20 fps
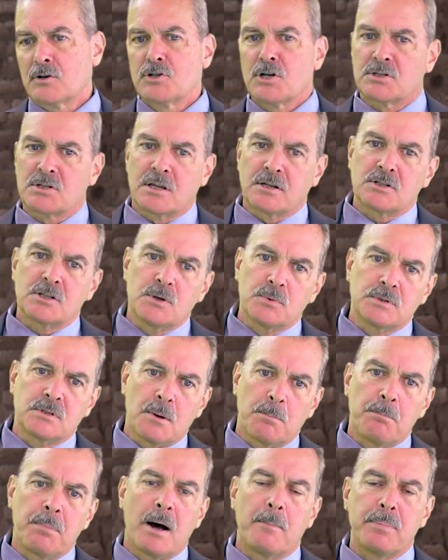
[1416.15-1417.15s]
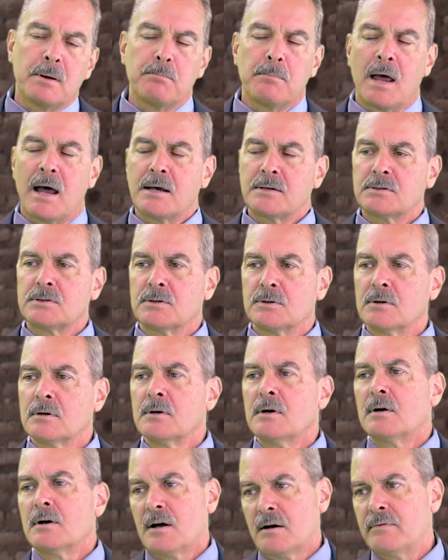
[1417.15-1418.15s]
just like she was the puppet master
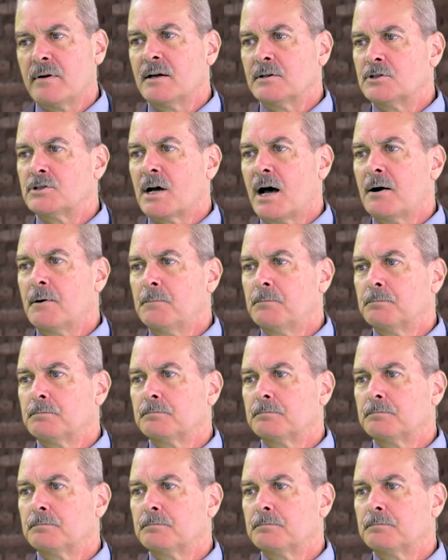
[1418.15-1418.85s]
of Ed Chau.